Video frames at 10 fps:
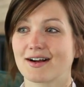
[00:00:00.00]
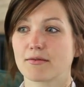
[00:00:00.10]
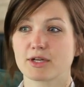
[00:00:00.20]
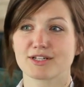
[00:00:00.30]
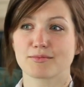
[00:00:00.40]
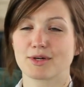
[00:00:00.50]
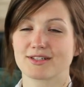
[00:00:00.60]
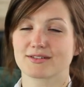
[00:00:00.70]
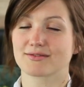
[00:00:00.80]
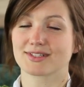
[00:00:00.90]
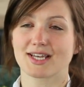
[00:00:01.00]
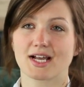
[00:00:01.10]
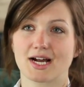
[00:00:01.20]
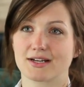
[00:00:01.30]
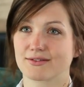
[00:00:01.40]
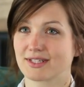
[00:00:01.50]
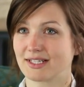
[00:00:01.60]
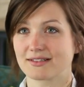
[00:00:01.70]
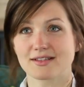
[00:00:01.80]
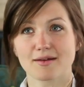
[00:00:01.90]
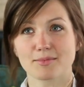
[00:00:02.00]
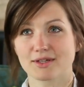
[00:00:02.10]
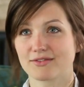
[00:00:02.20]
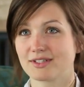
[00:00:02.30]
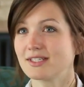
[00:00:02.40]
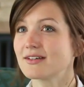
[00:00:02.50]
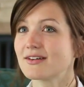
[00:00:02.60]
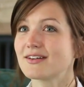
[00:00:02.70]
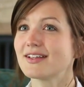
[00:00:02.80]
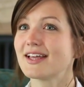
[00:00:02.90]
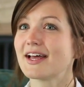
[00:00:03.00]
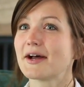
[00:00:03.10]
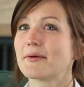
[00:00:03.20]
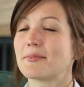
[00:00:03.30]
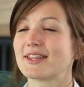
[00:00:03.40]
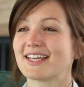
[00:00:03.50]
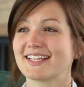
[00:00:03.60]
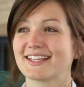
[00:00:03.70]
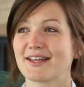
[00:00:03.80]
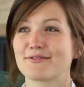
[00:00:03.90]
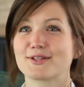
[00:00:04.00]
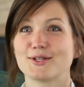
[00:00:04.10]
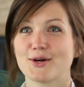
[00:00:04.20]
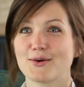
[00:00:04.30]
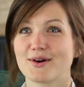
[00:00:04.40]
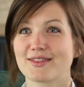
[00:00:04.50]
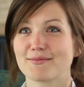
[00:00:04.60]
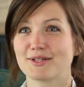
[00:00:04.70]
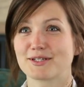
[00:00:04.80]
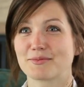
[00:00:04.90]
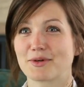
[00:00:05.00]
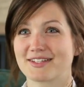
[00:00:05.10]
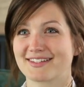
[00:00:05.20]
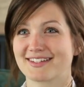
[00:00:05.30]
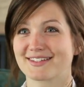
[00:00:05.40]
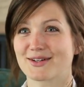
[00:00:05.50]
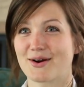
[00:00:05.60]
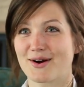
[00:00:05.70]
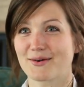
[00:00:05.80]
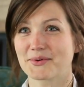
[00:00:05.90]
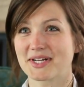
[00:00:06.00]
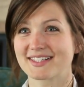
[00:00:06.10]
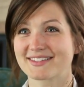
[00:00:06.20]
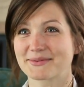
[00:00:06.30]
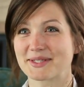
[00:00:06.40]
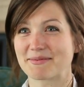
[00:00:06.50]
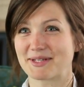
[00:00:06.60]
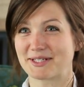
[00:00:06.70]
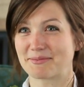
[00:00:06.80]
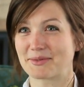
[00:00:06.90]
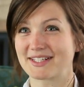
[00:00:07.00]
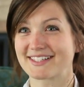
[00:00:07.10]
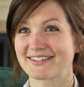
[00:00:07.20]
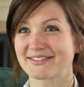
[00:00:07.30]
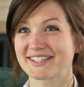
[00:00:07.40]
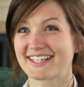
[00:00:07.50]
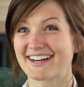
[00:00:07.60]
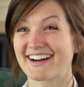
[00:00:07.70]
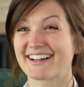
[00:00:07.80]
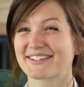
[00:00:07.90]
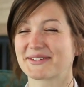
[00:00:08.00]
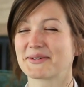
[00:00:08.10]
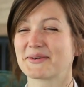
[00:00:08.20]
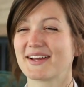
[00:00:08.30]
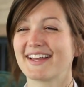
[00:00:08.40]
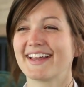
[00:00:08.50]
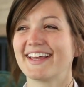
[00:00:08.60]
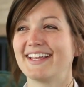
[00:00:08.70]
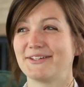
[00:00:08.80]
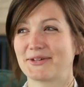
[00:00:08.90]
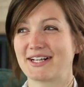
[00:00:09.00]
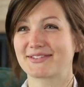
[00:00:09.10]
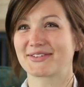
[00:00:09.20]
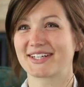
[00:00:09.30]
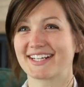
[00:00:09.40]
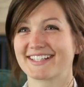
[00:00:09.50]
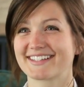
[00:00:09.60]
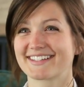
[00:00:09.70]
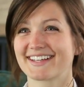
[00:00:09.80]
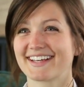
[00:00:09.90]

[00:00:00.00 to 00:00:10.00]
our mission president was like, I don't think it's that big of a deal. But then he left a note on the mission president's car once when the mission president was there, and so he transferred us.